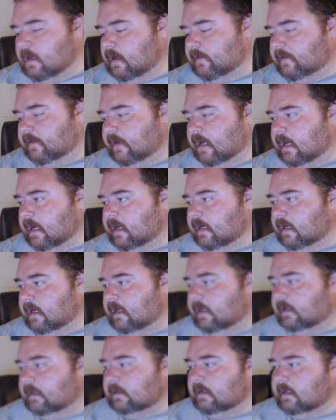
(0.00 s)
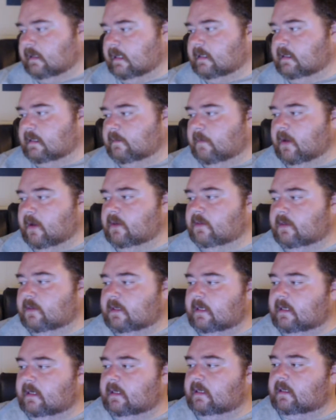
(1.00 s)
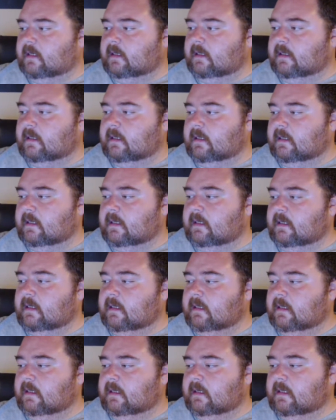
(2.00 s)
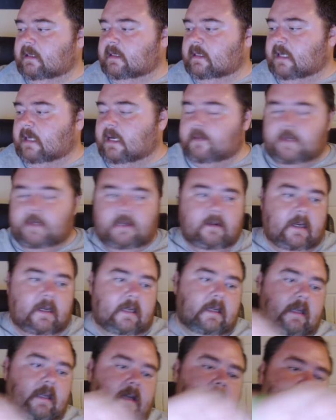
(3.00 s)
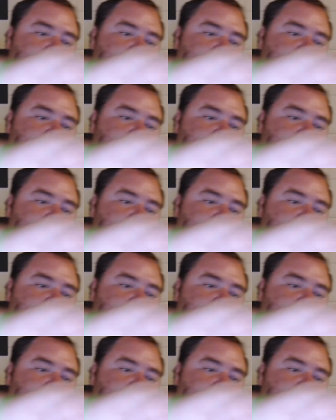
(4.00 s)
I've got some muzzles in the zombie right now.